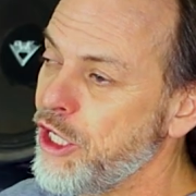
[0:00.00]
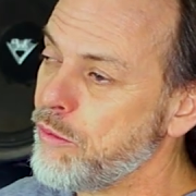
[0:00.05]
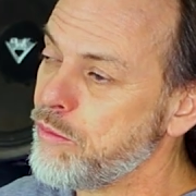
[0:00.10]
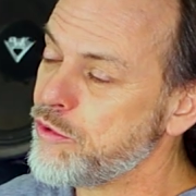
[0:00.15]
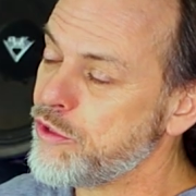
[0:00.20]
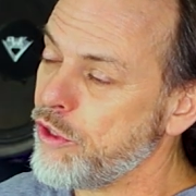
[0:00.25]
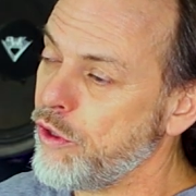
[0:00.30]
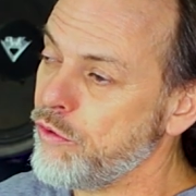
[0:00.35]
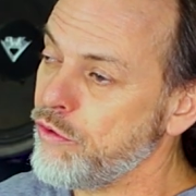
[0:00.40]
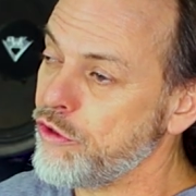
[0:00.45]

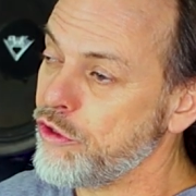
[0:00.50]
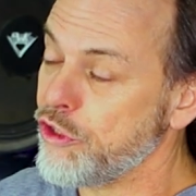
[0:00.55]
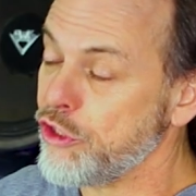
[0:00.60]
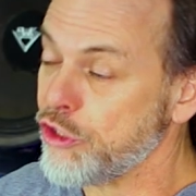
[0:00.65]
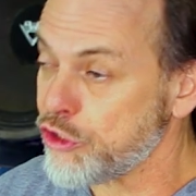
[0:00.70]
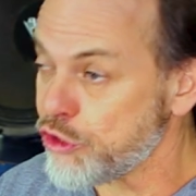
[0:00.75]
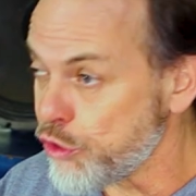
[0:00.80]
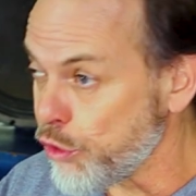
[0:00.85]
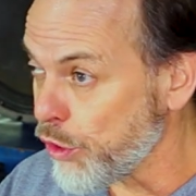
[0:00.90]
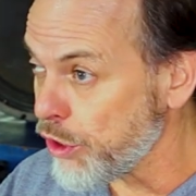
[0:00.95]
helps on the
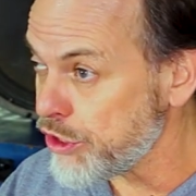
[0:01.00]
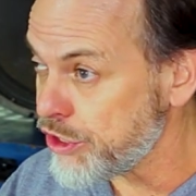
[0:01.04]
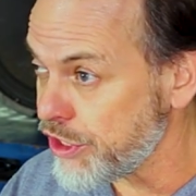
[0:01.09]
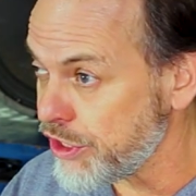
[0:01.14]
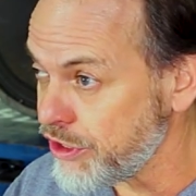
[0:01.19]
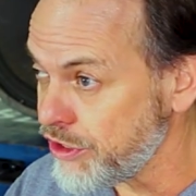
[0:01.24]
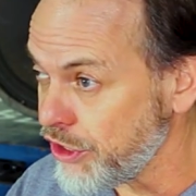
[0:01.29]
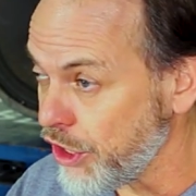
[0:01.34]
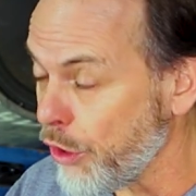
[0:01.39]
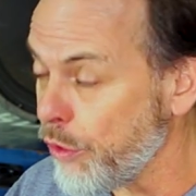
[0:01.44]

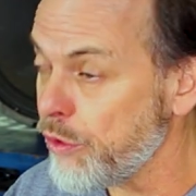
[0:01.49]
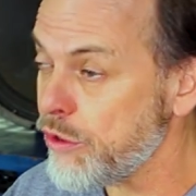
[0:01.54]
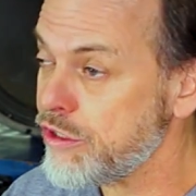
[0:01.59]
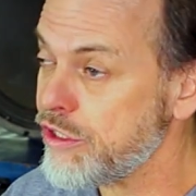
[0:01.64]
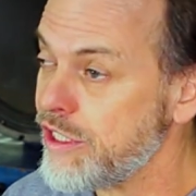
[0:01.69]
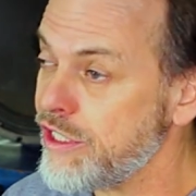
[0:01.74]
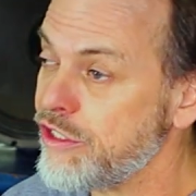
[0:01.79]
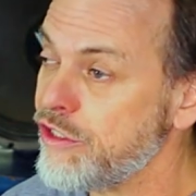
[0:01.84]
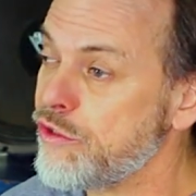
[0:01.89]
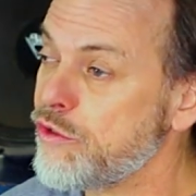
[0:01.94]
distortion,
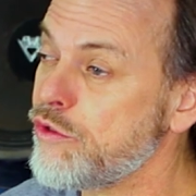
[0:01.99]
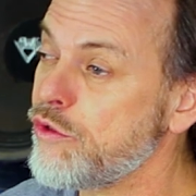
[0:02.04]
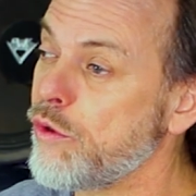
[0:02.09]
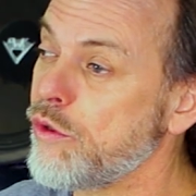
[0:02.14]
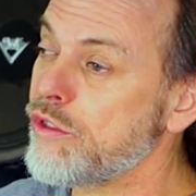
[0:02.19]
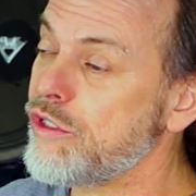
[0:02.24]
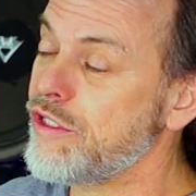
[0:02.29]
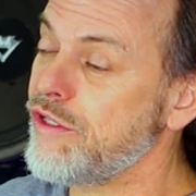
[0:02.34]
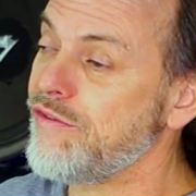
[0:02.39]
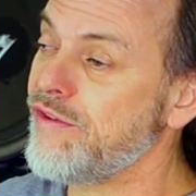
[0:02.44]
lowers the
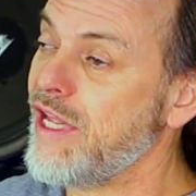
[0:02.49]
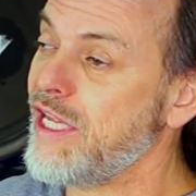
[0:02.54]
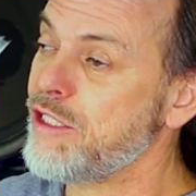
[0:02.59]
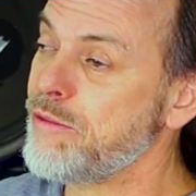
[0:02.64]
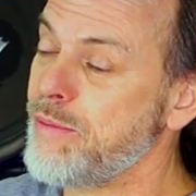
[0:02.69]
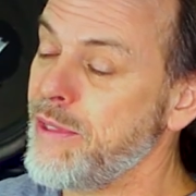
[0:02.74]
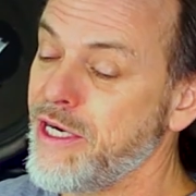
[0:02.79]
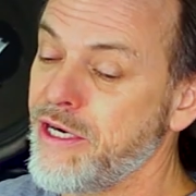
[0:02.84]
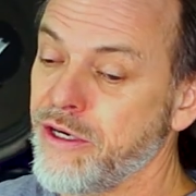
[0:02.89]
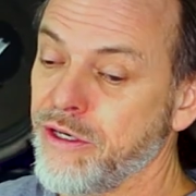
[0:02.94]
distortion of
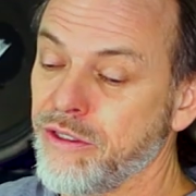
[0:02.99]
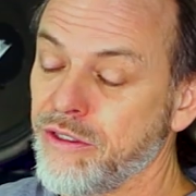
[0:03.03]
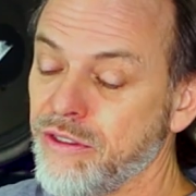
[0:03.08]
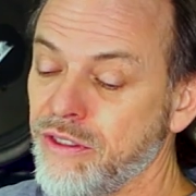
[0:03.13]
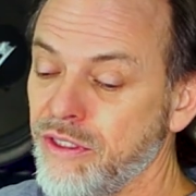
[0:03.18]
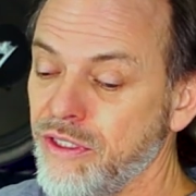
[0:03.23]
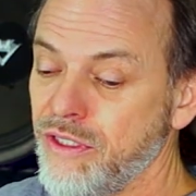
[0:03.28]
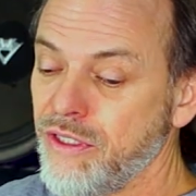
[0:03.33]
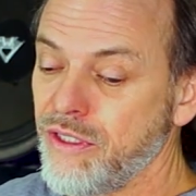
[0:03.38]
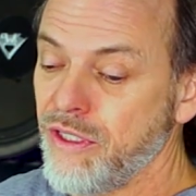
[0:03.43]
that speaker,
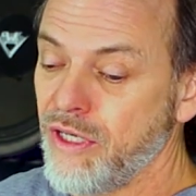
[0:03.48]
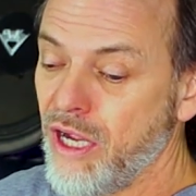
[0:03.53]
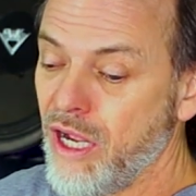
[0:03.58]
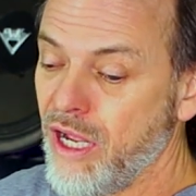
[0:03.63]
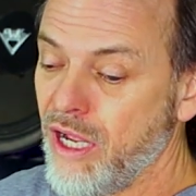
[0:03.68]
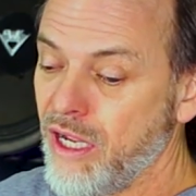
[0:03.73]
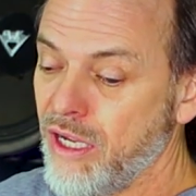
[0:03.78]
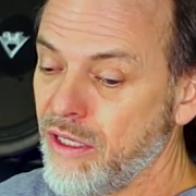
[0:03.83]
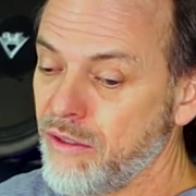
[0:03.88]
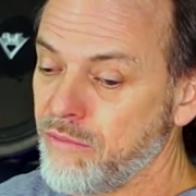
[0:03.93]

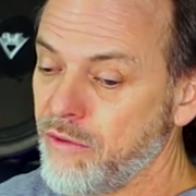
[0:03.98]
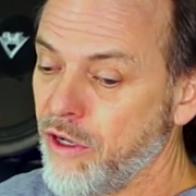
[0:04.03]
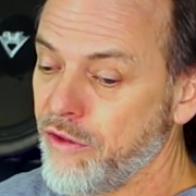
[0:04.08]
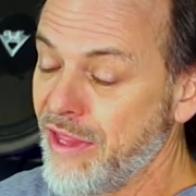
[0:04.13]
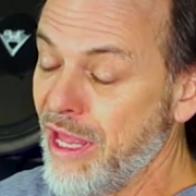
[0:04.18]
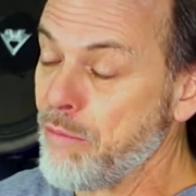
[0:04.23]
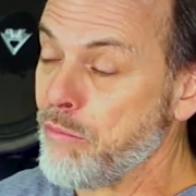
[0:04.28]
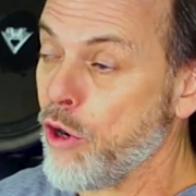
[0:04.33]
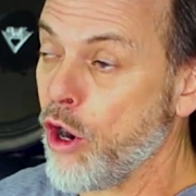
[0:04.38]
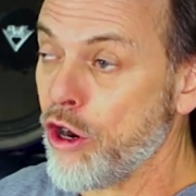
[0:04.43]
uh,
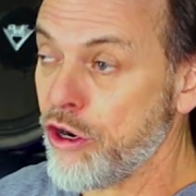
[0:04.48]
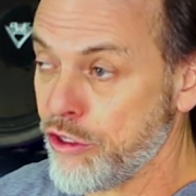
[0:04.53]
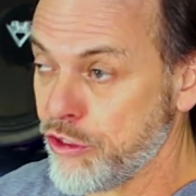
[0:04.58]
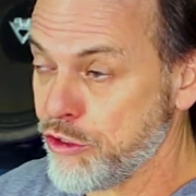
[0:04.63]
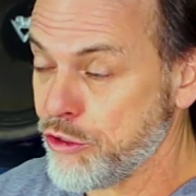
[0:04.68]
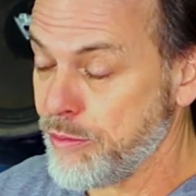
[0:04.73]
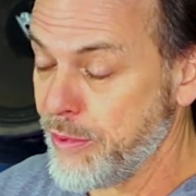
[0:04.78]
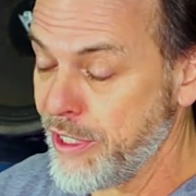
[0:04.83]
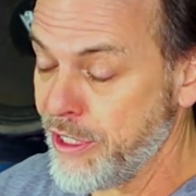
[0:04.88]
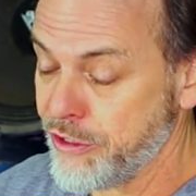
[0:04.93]
of that part
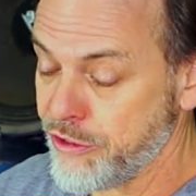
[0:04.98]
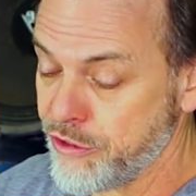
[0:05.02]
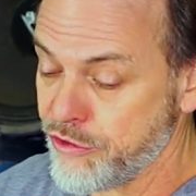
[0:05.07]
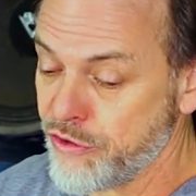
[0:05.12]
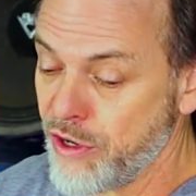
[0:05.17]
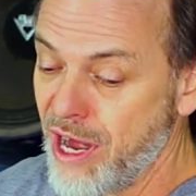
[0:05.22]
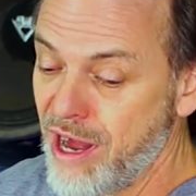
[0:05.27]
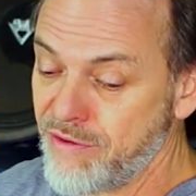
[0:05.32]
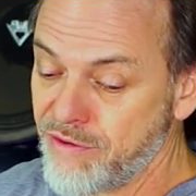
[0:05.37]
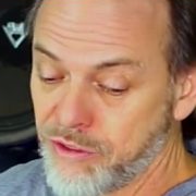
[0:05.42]
of the speaker,
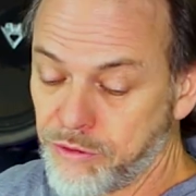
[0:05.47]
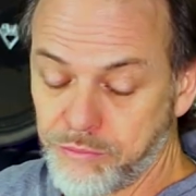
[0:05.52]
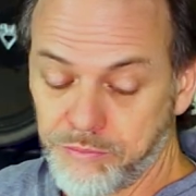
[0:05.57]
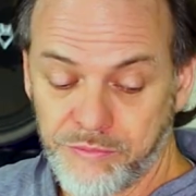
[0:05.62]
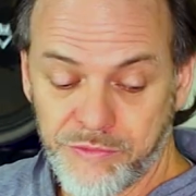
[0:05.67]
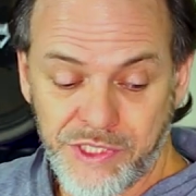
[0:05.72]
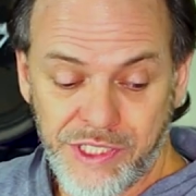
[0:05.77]
the driver.